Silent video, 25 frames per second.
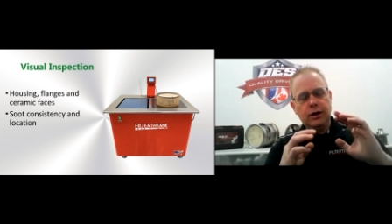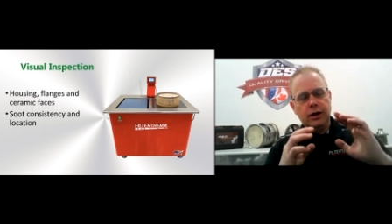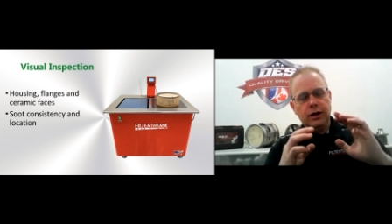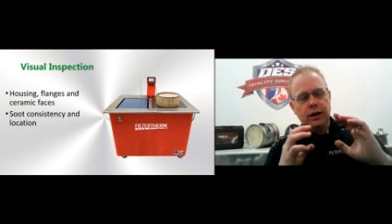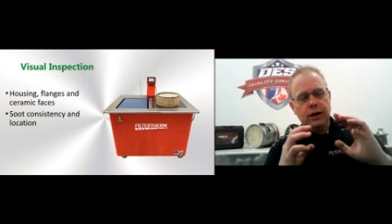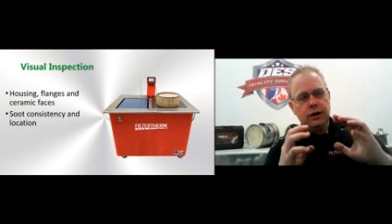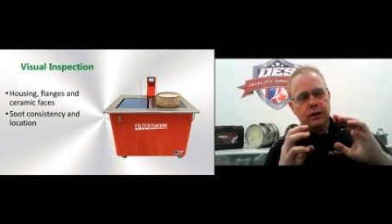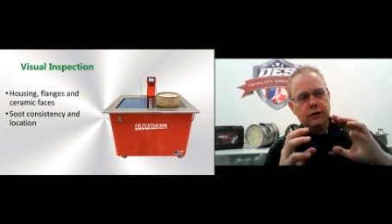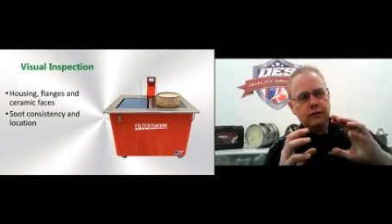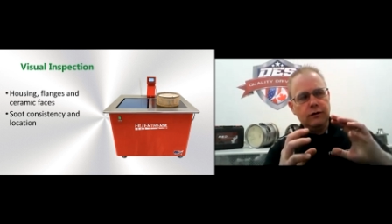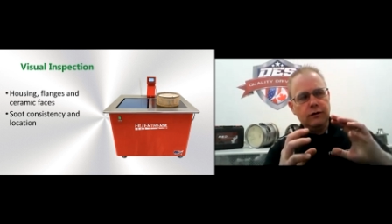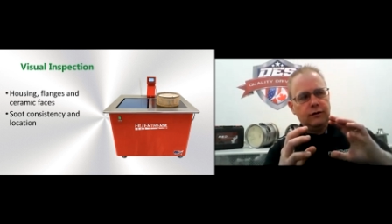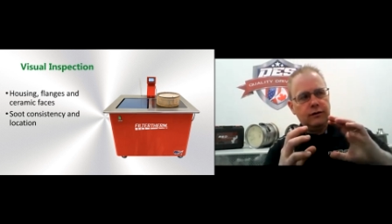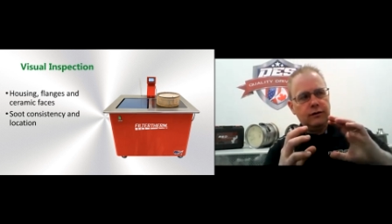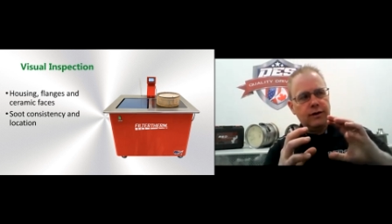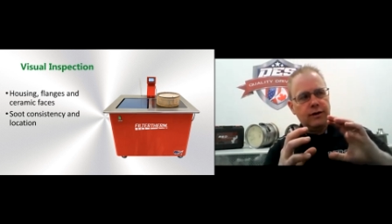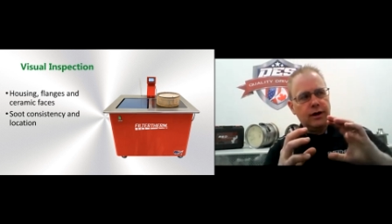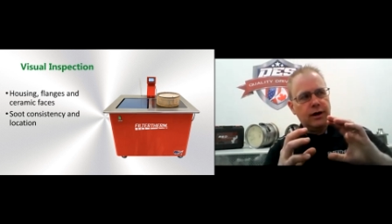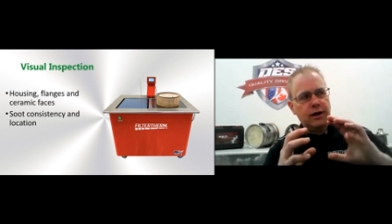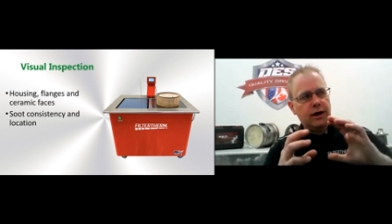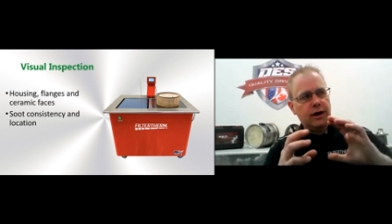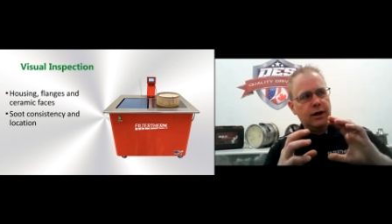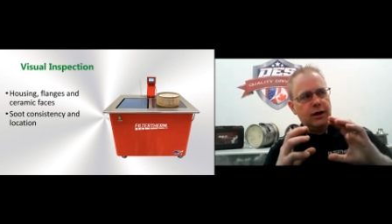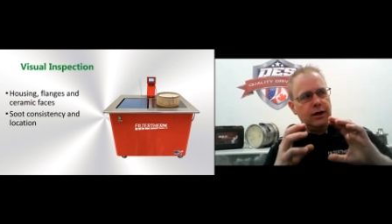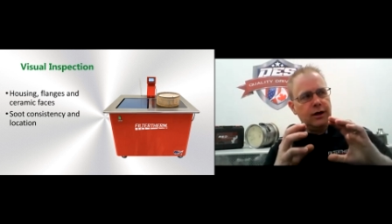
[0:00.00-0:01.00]
is
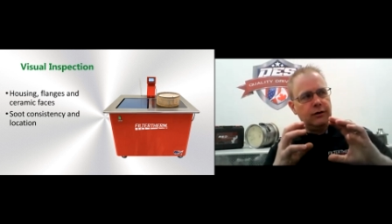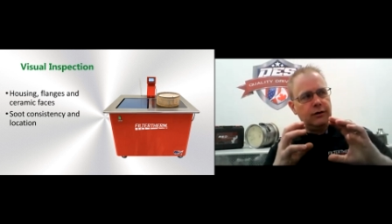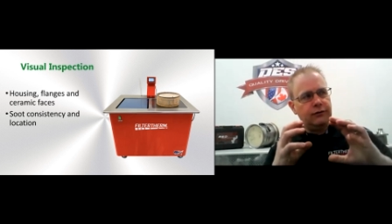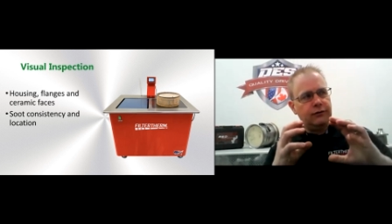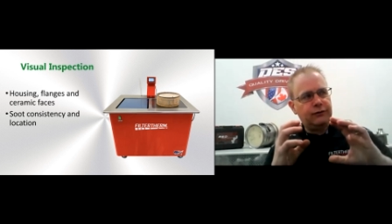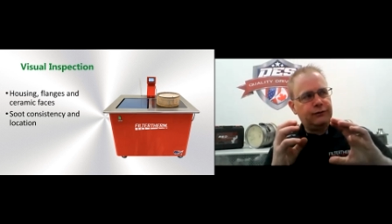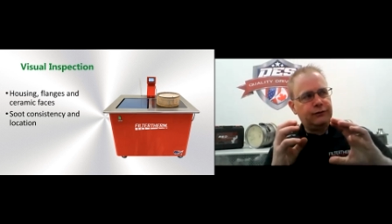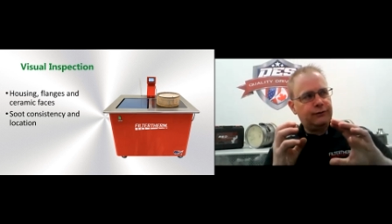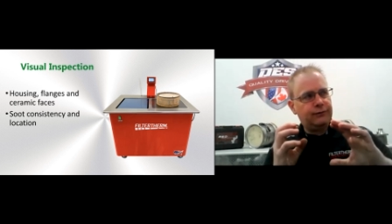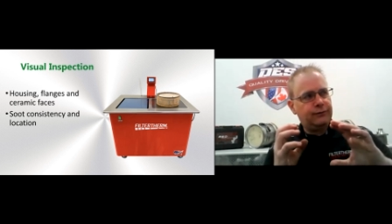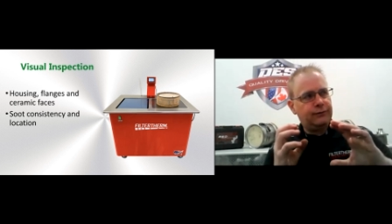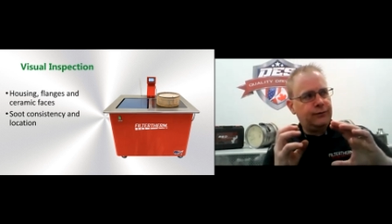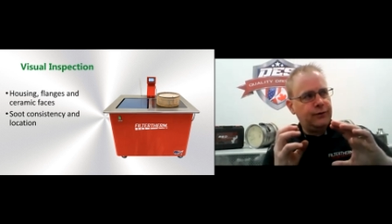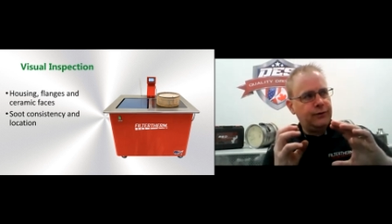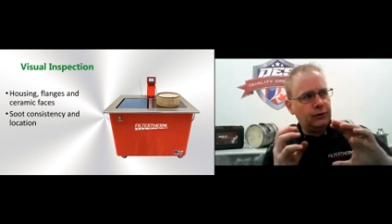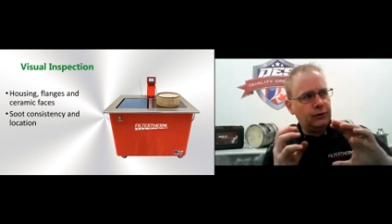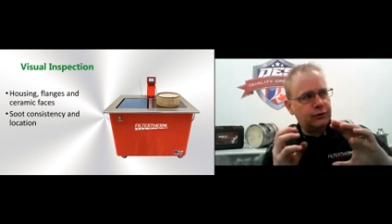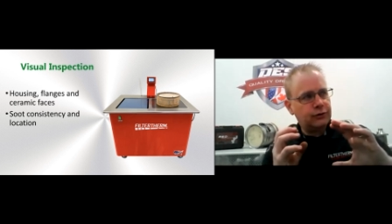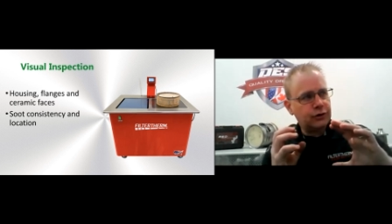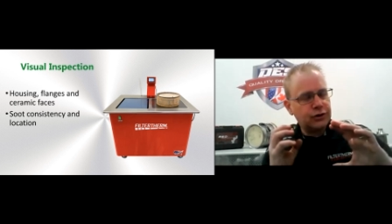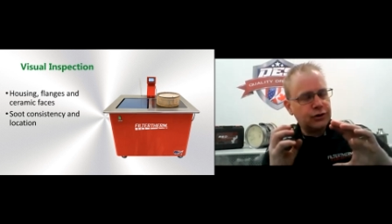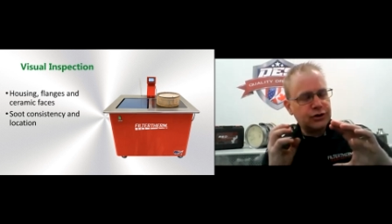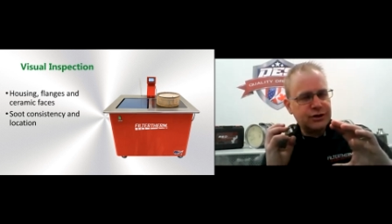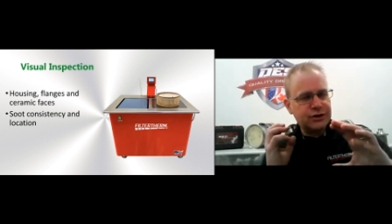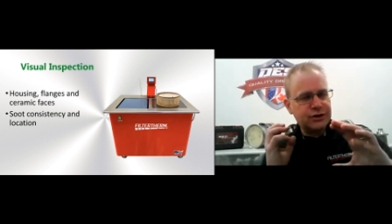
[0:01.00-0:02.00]
the
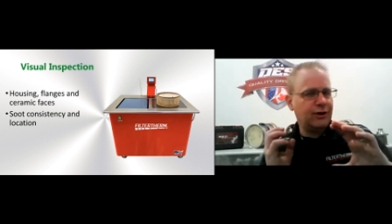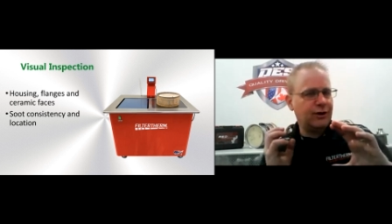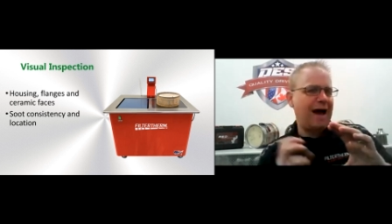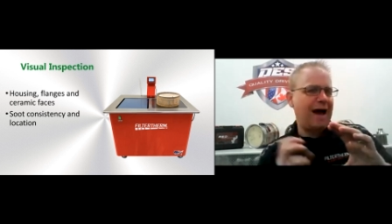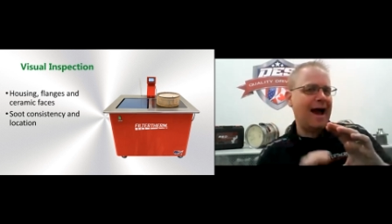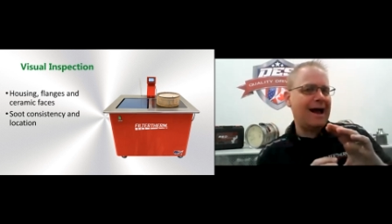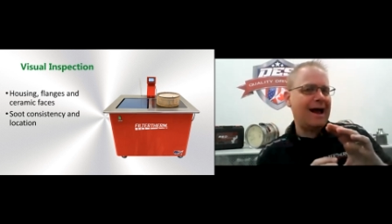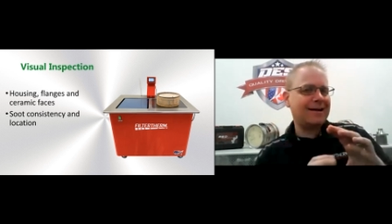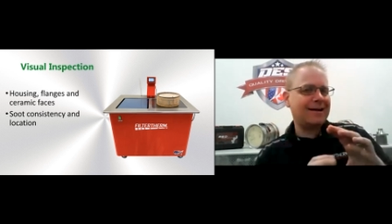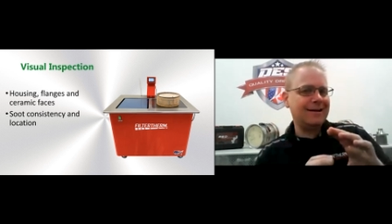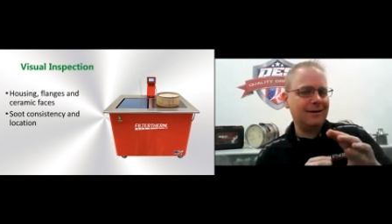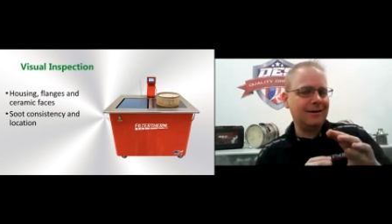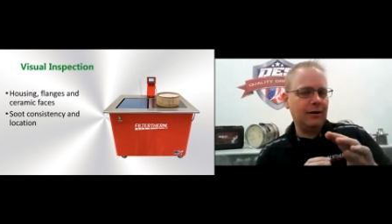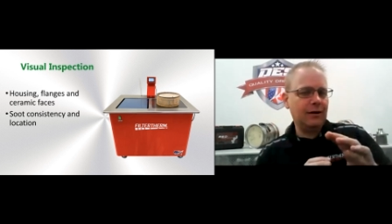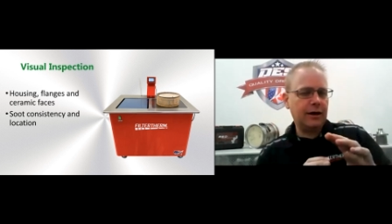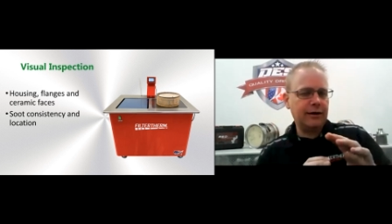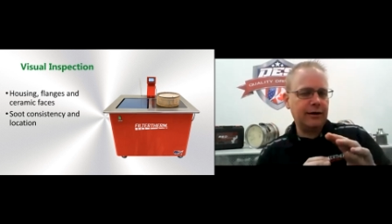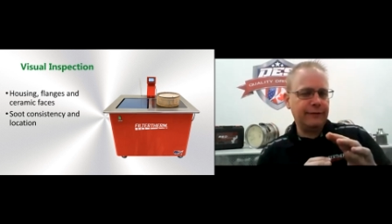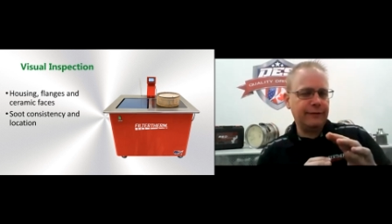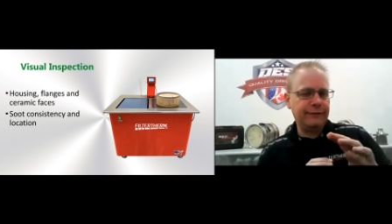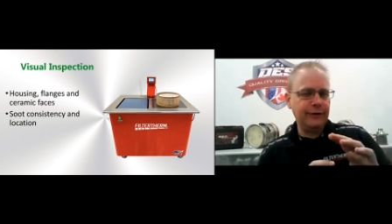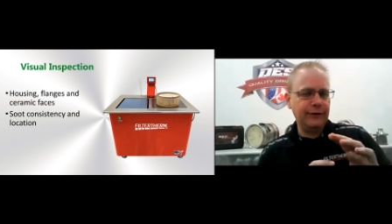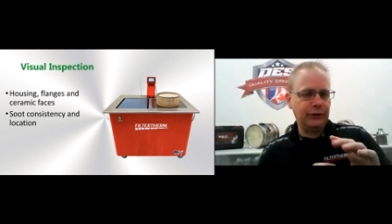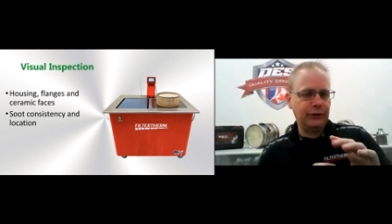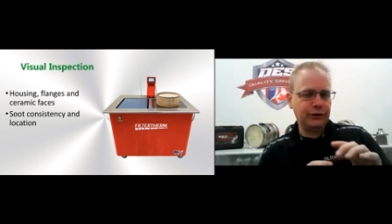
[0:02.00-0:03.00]
filter still acting like
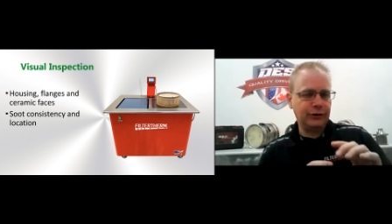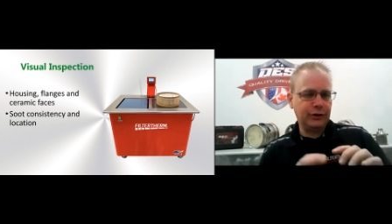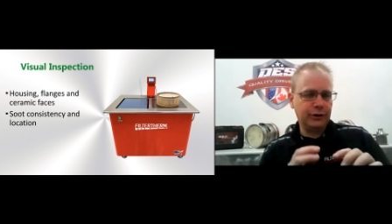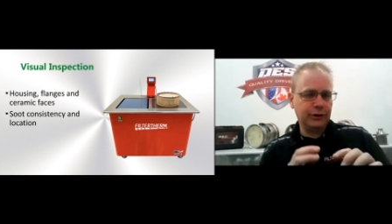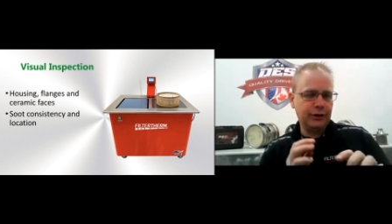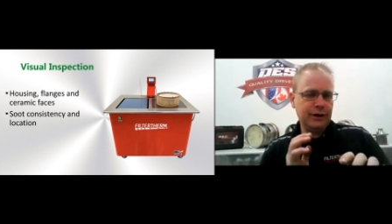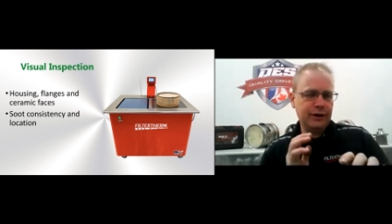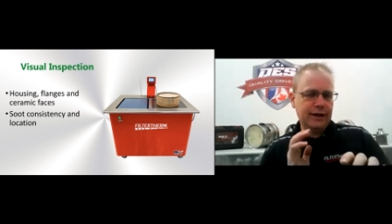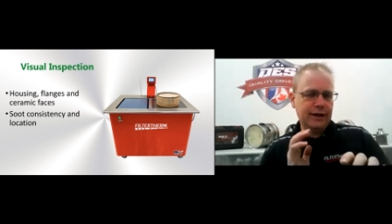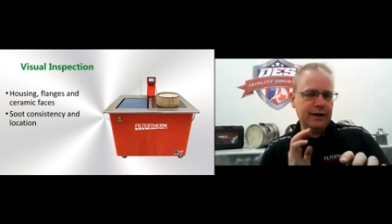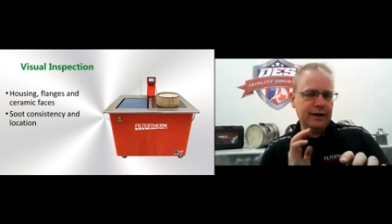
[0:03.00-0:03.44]
a filter?